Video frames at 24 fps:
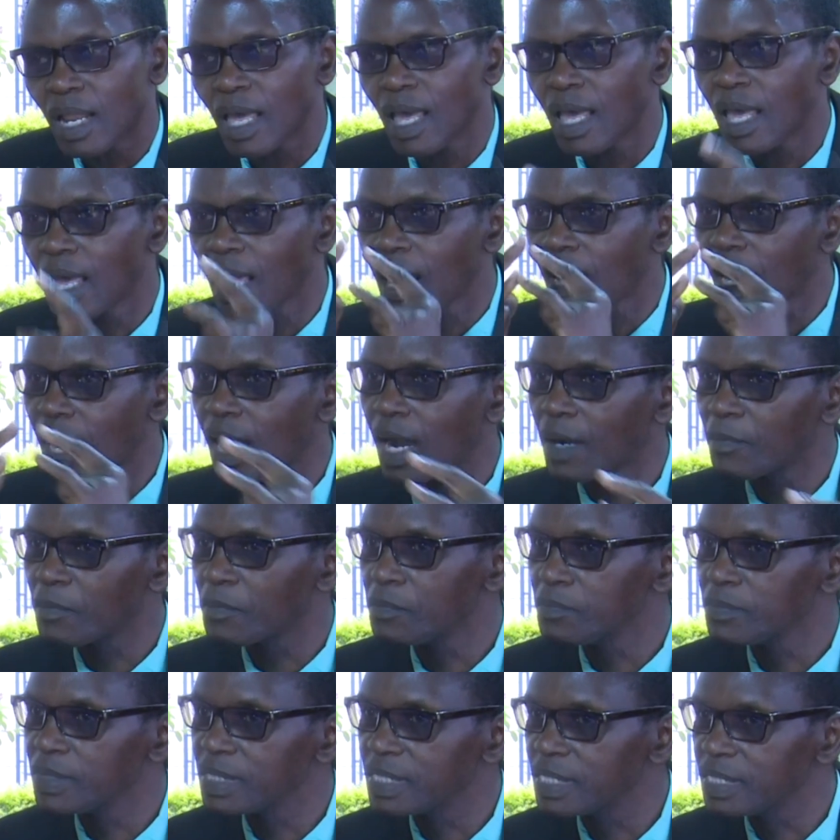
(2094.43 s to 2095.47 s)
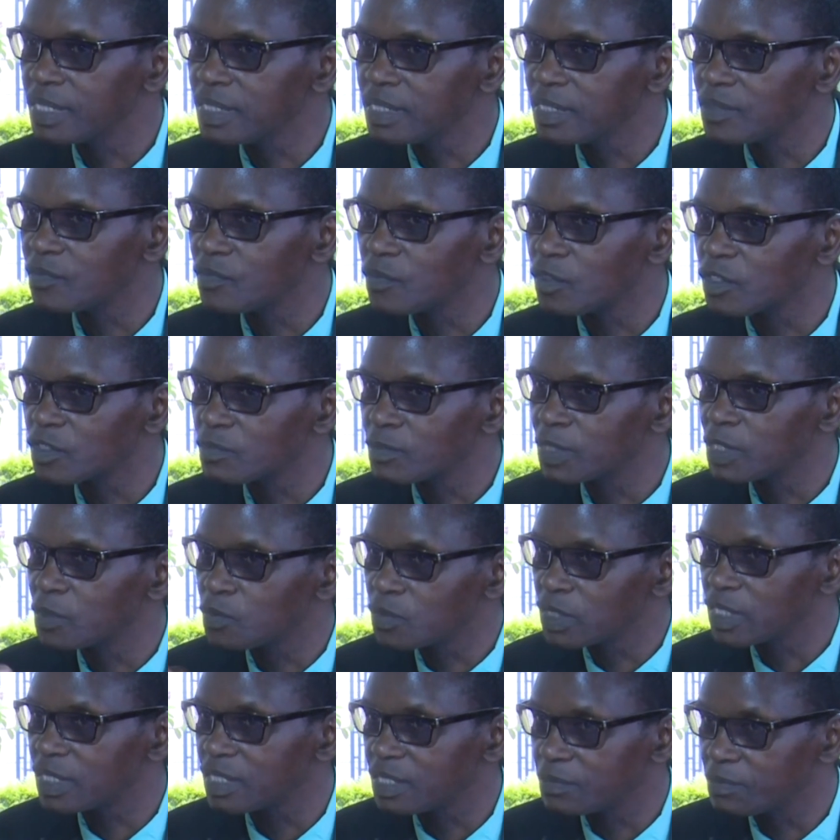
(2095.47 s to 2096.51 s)
They organize a
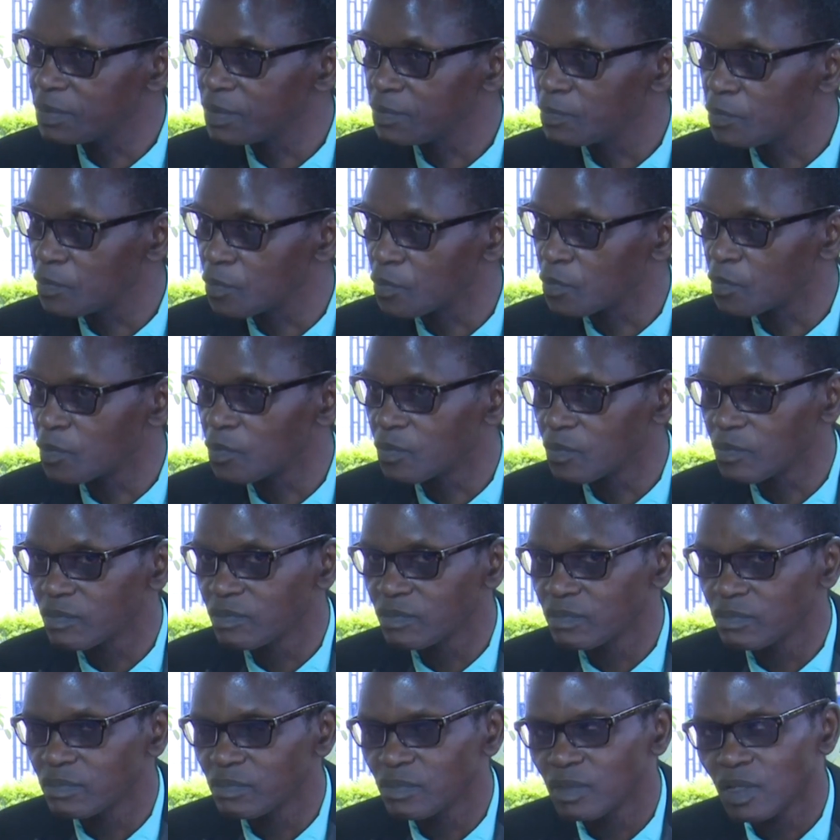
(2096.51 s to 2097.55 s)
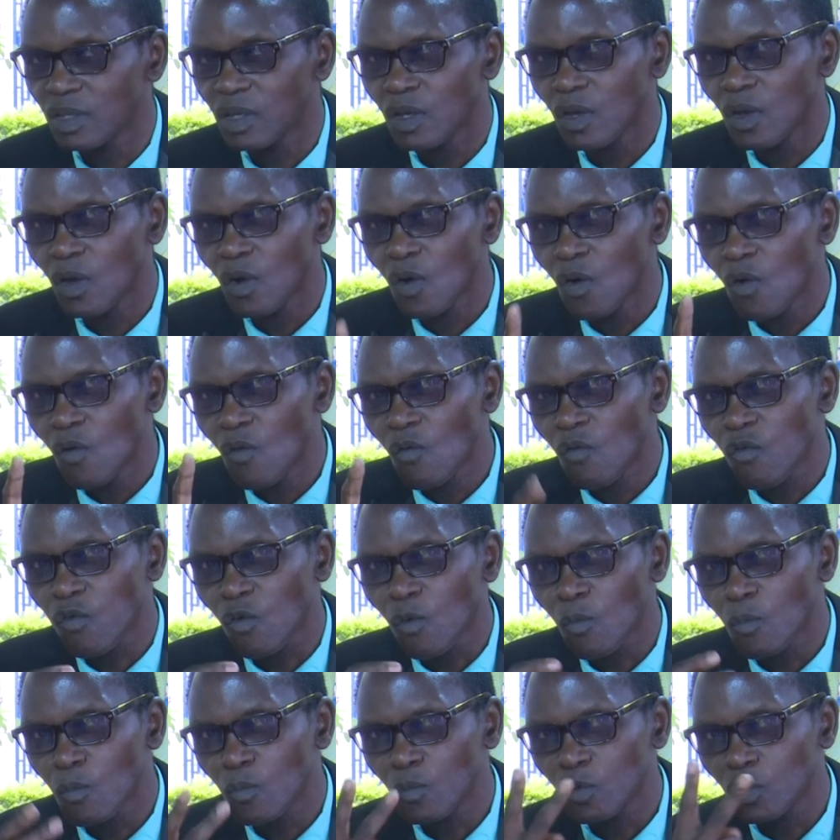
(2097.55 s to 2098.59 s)
camp meeting for special needs people.